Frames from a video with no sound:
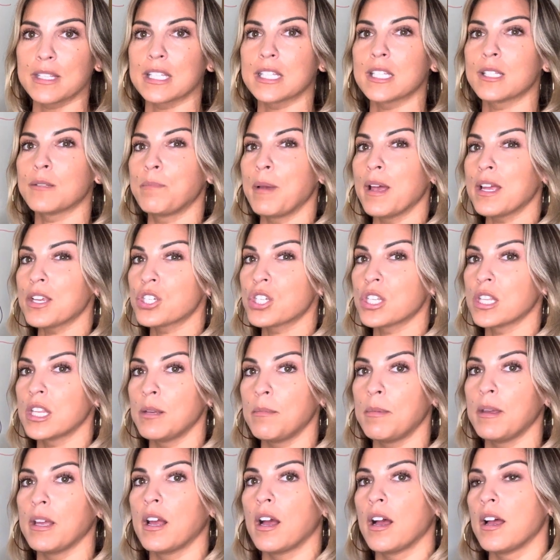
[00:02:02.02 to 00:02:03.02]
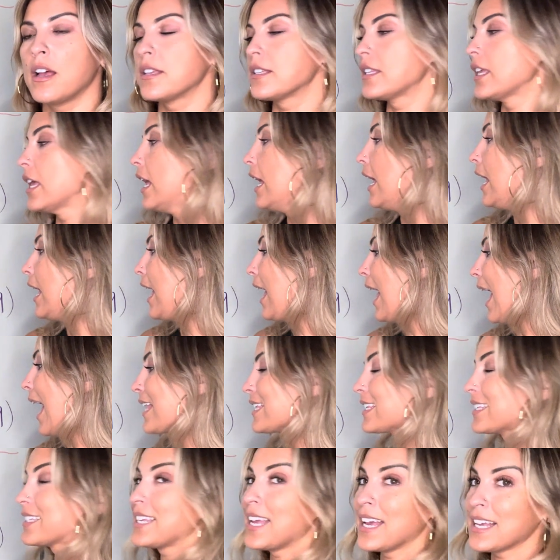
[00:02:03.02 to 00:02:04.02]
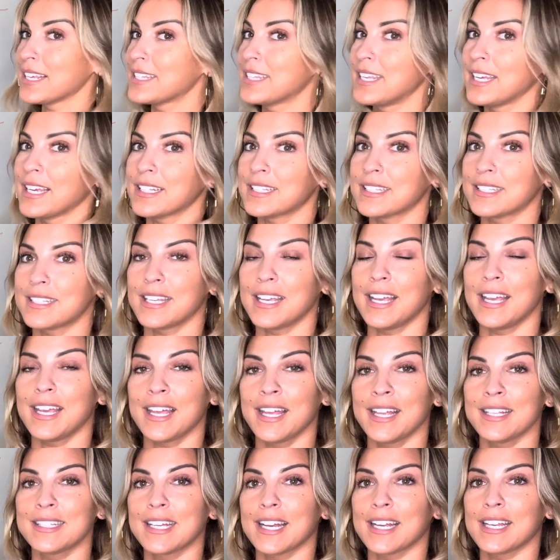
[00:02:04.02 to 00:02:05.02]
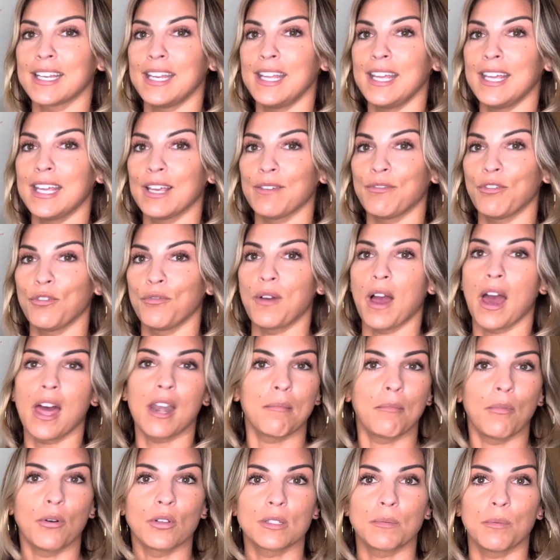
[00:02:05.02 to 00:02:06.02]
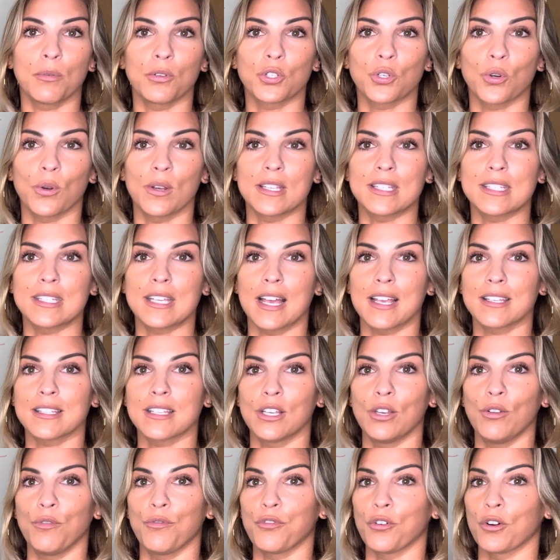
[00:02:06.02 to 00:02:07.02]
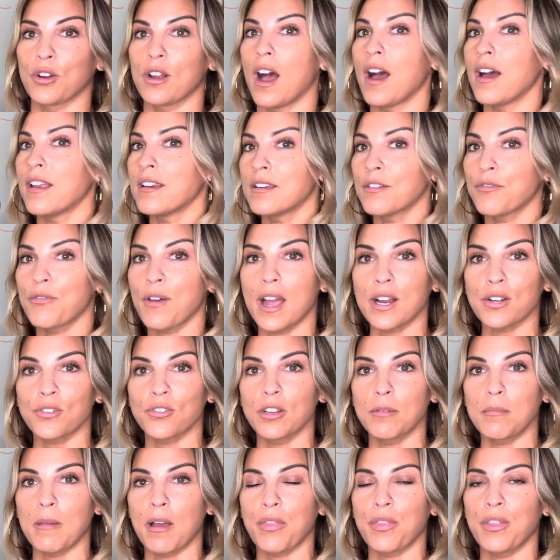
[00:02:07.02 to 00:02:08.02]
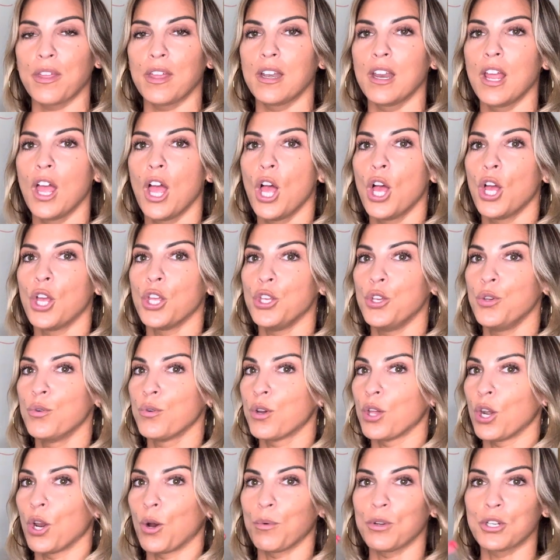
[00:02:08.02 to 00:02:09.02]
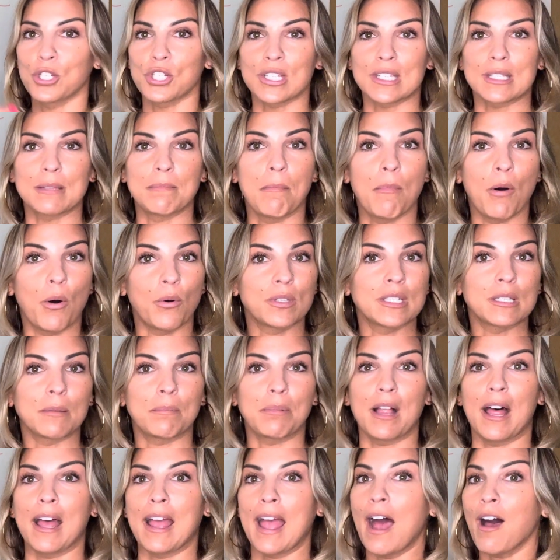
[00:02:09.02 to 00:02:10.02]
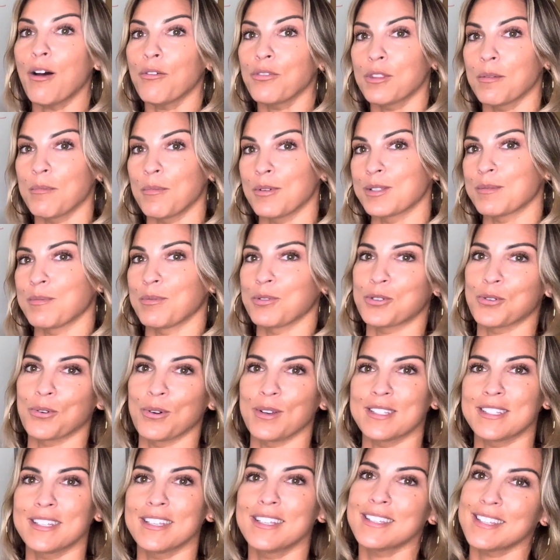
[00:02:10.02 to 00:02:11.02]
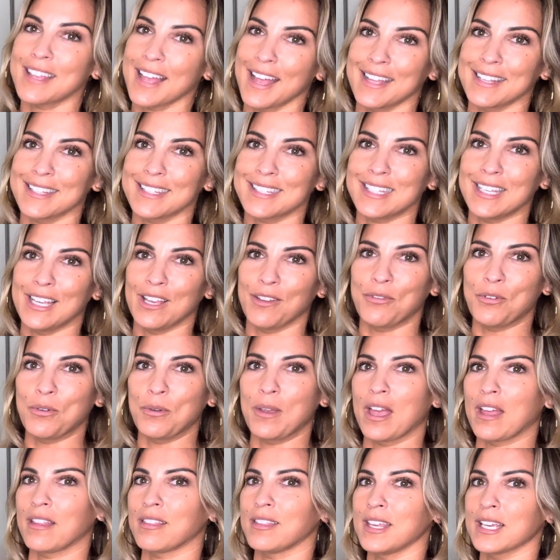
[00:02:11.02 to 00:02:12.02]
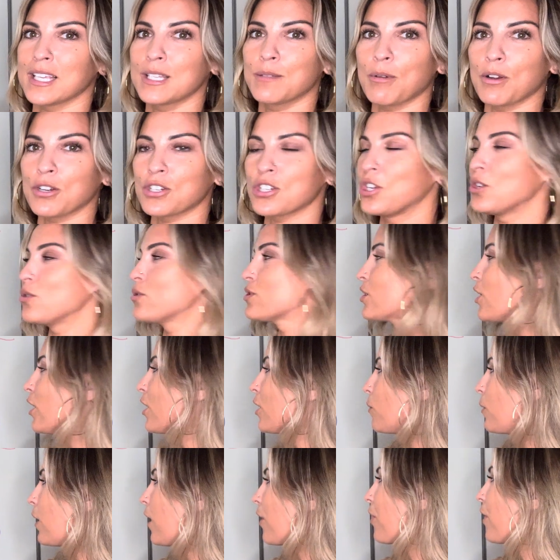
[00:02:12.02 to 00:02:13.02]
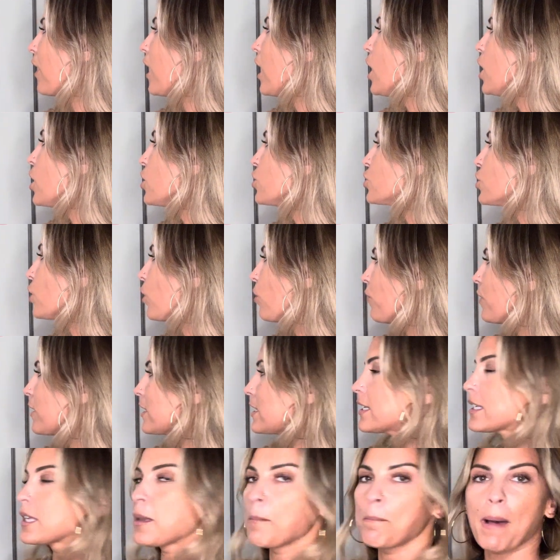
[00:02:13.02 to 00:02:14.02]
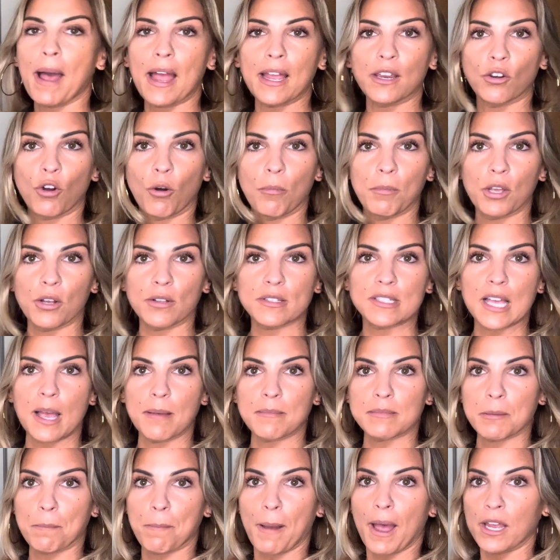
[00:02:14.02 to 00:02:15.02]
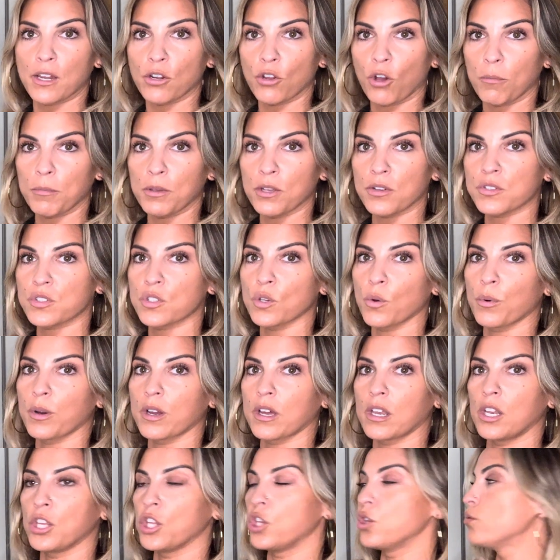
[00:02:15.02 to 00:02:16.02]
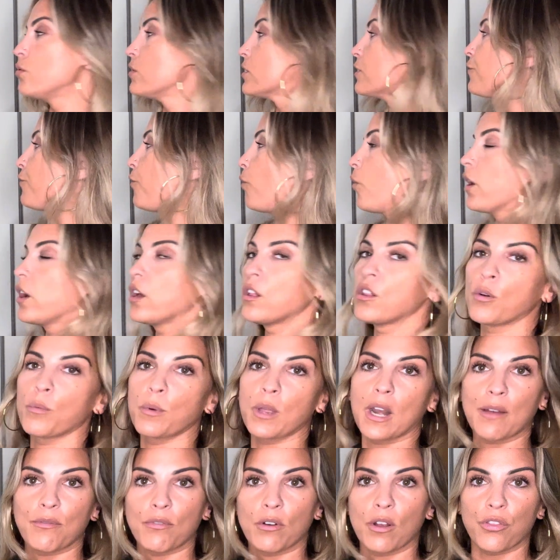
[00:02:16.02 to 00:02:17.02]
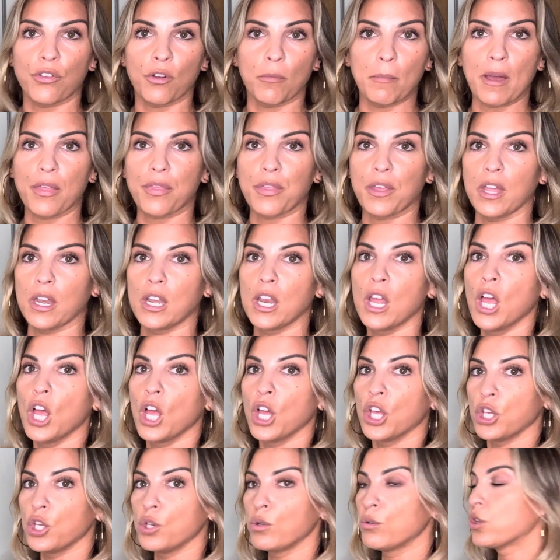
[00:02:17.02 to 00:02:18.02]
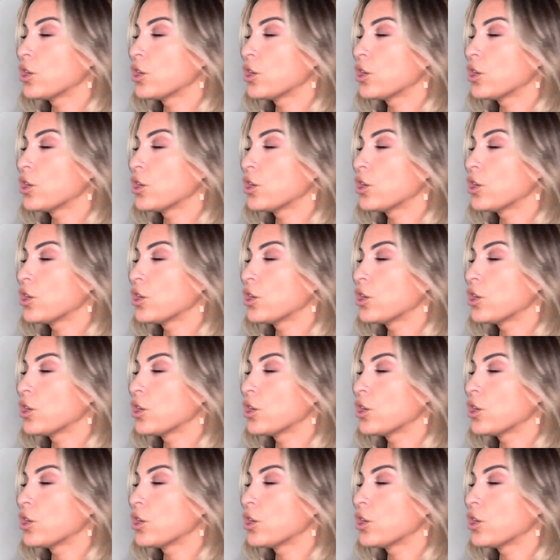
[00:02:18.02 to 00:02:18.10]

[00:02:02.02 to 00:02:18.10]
especially because as a test taking technique, if you've got a multiple choice test and you've forgotten the factoring method, you can always just multiply out the multiple choices and see if you get the expression you started with. So this is a binomial times a binomial, so we're gonna use FOIL or whatever other method you